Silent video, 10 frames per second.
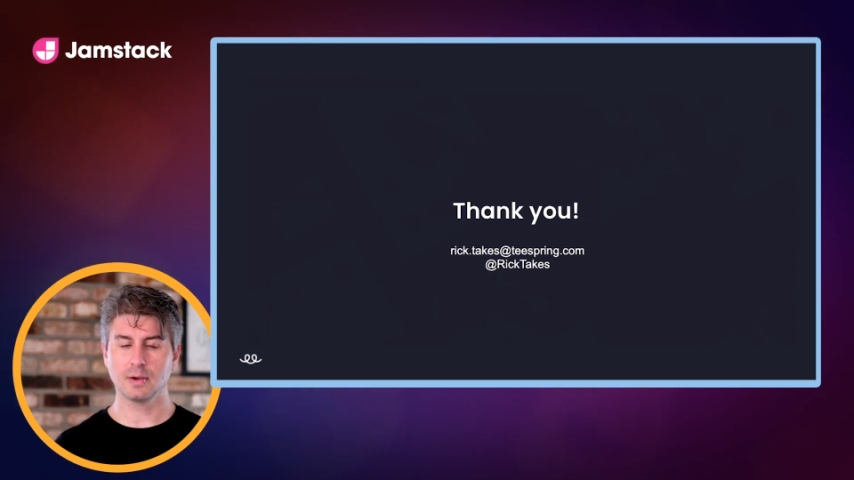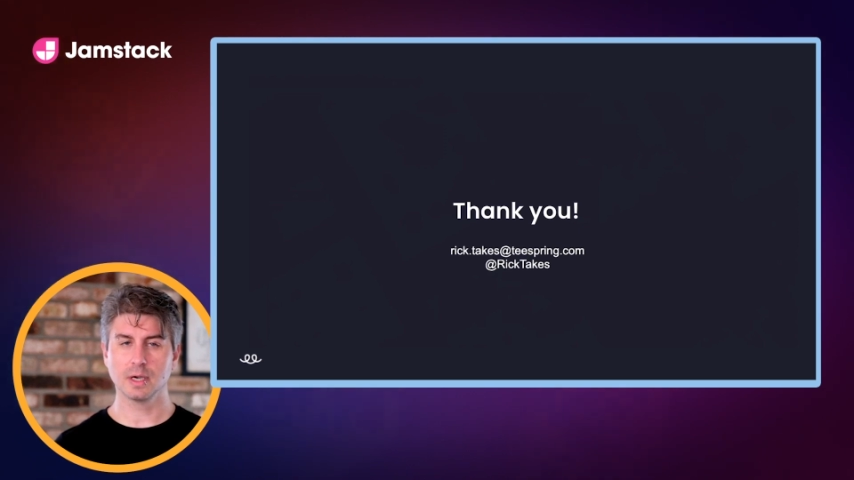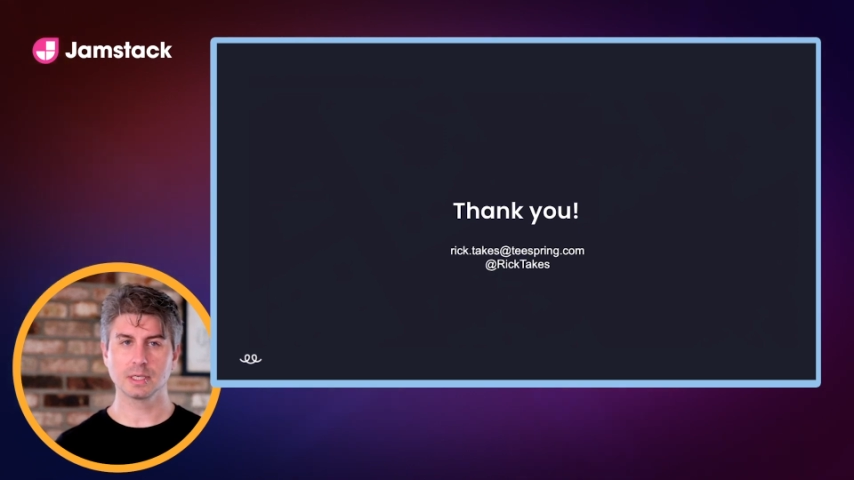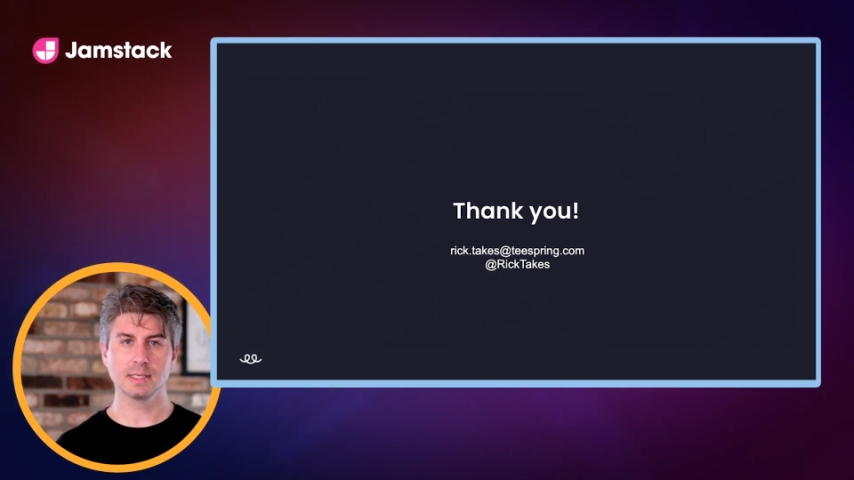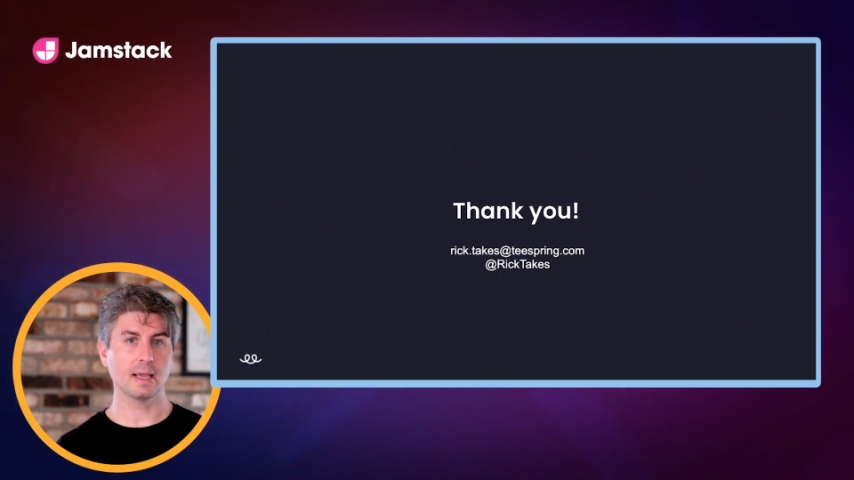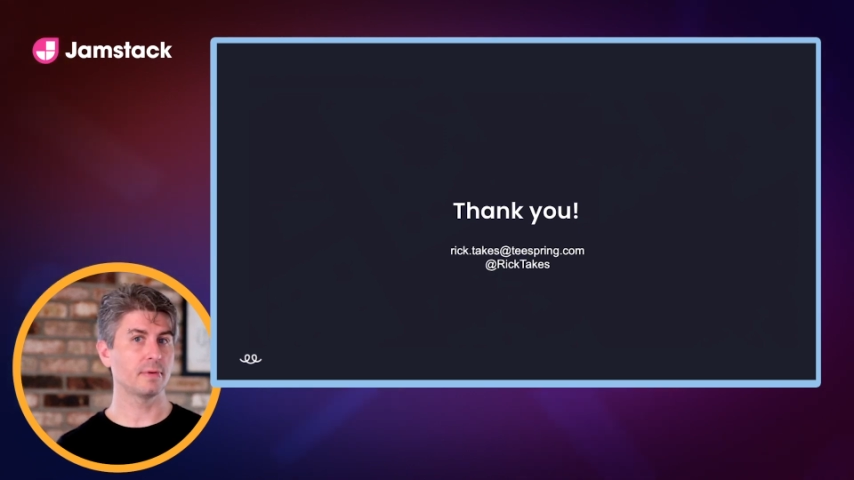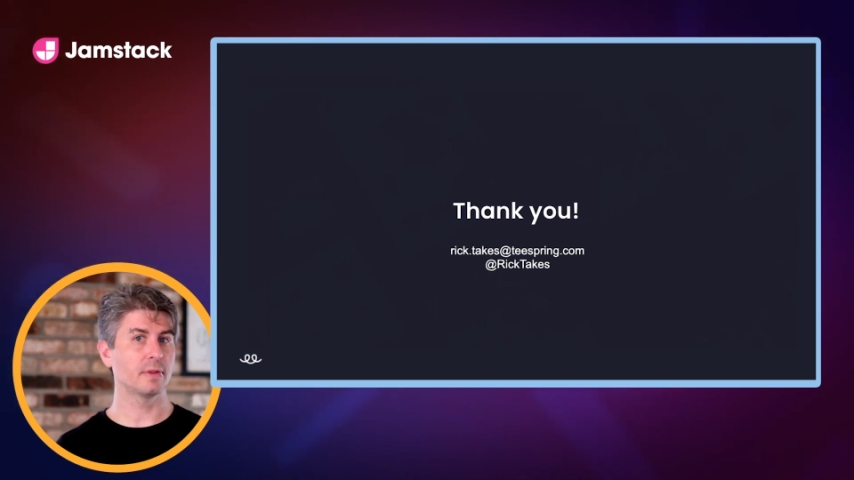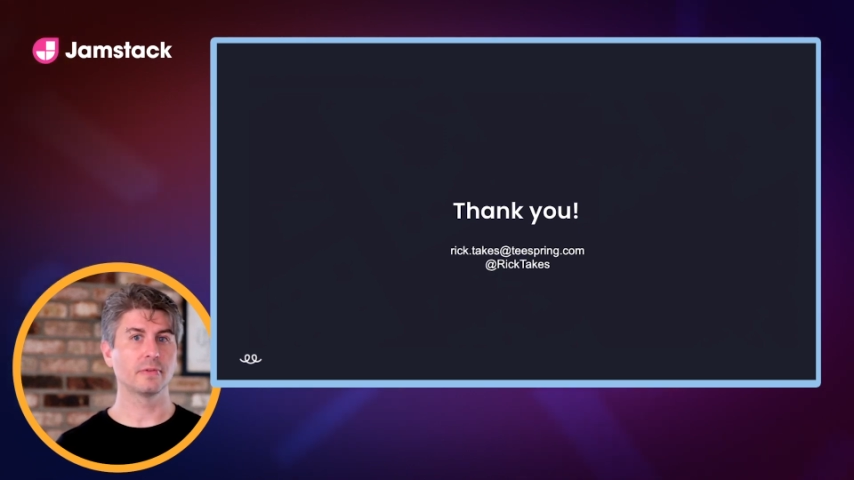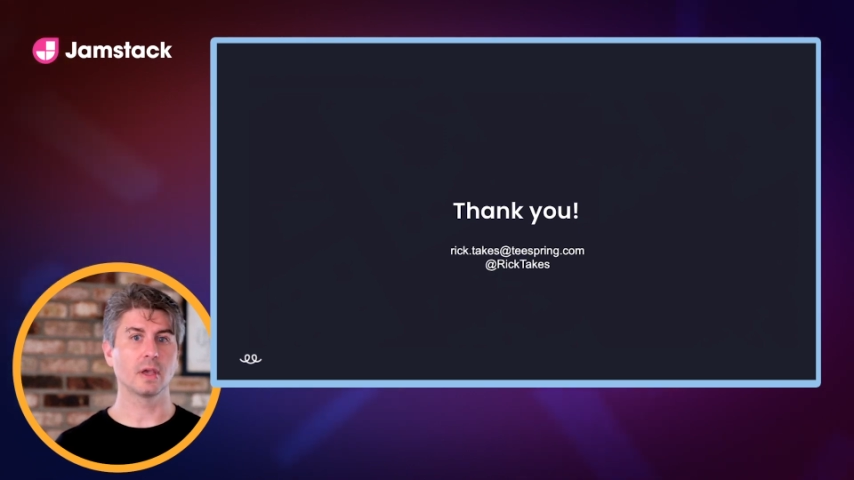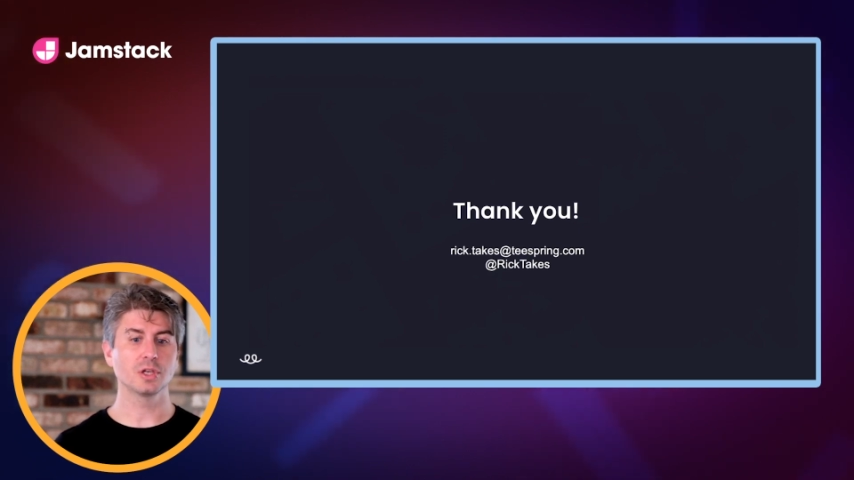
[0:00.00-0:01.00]
questions after
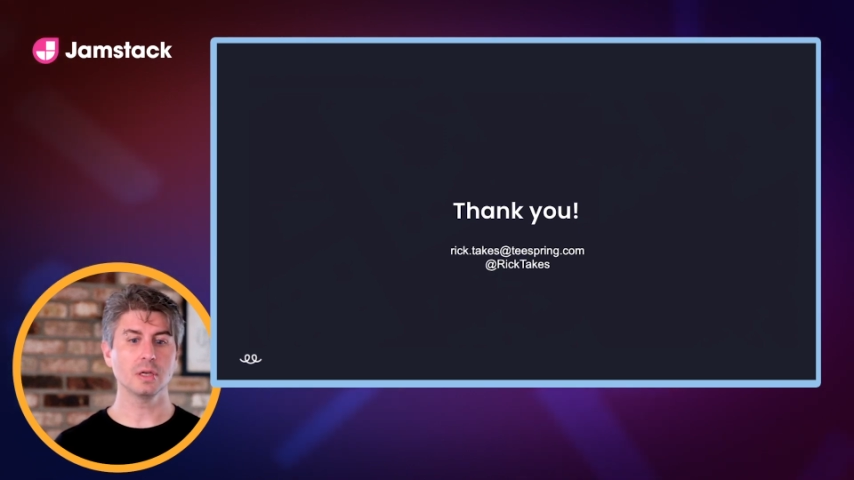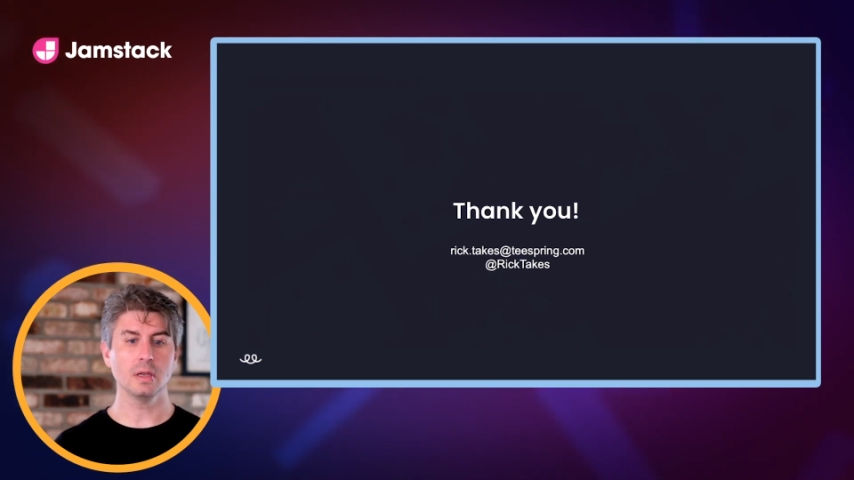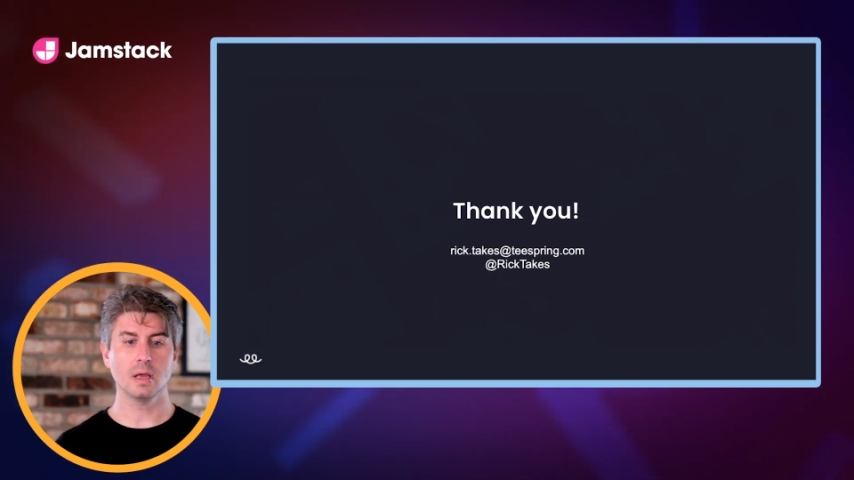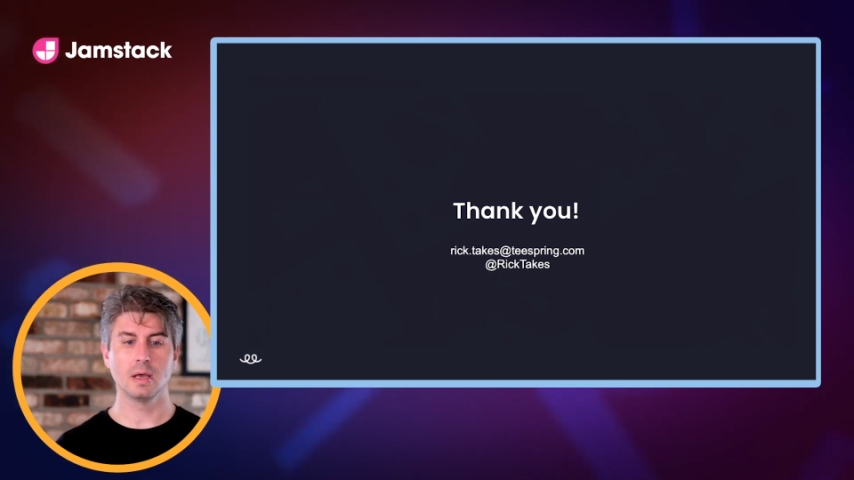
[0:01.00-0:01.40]
this session,